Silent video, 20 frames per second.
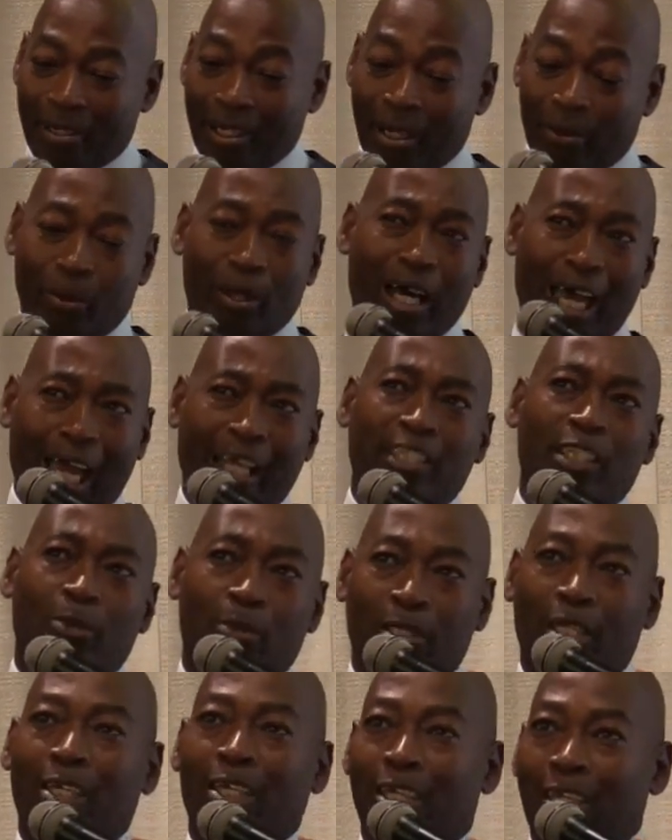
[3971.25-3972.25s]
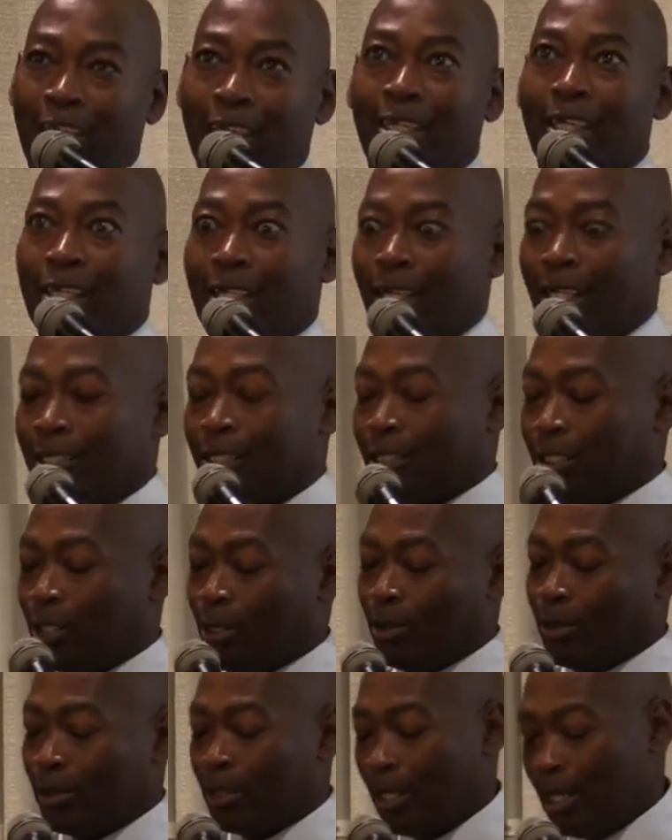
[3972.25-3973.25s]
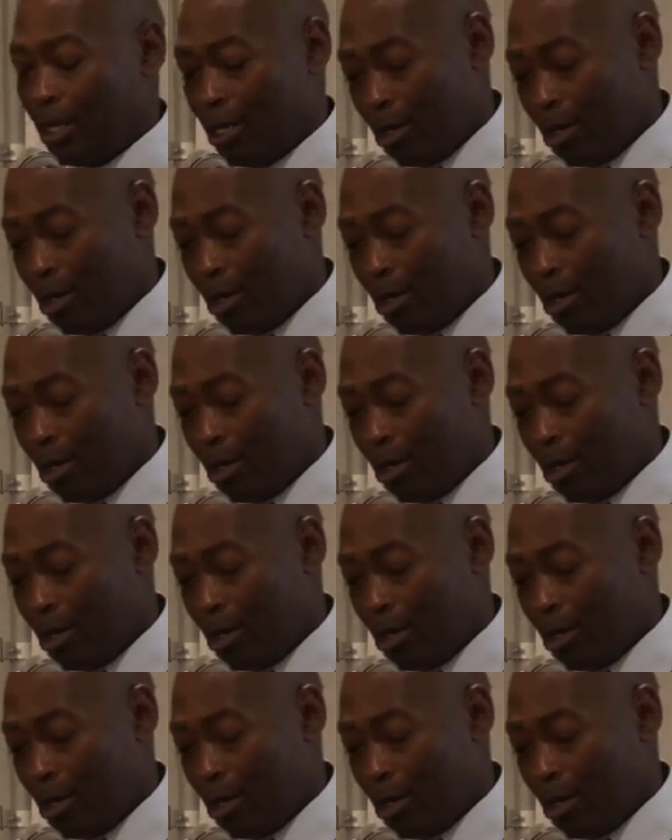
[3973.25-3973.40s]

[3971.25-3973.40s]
Well, actually, it was a he. He had got excused.